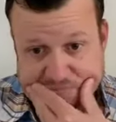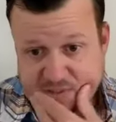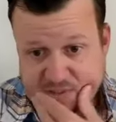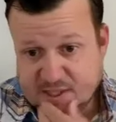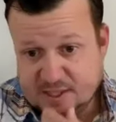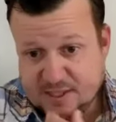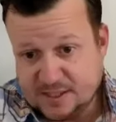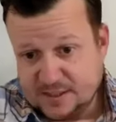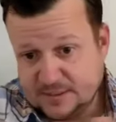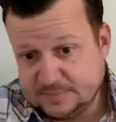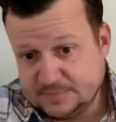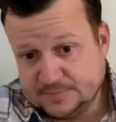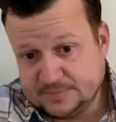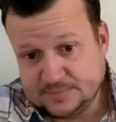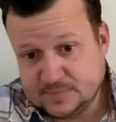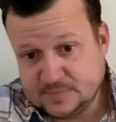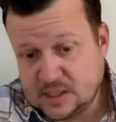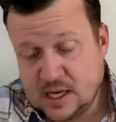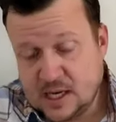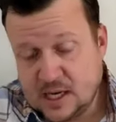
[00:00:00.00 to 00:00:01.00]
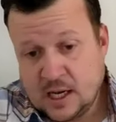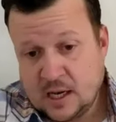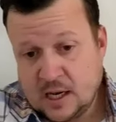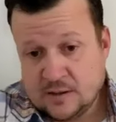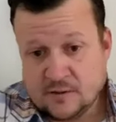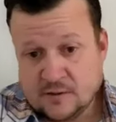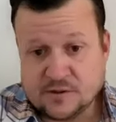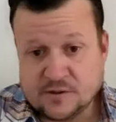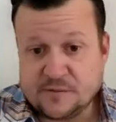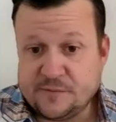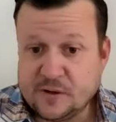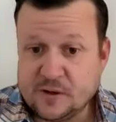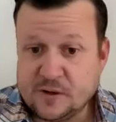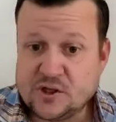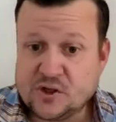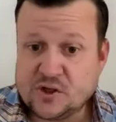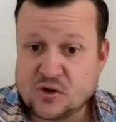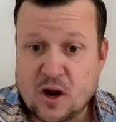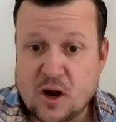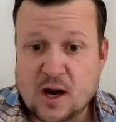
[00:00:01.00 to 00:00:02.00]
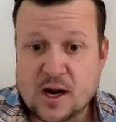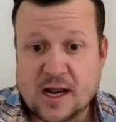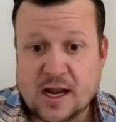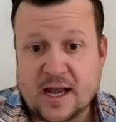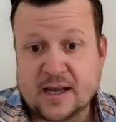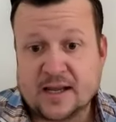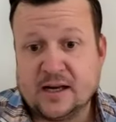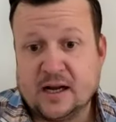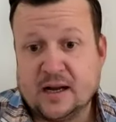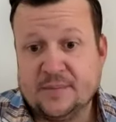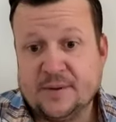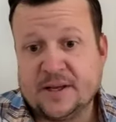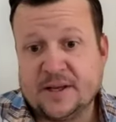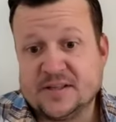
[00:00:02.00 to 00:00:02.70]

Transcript: there's a very strong economic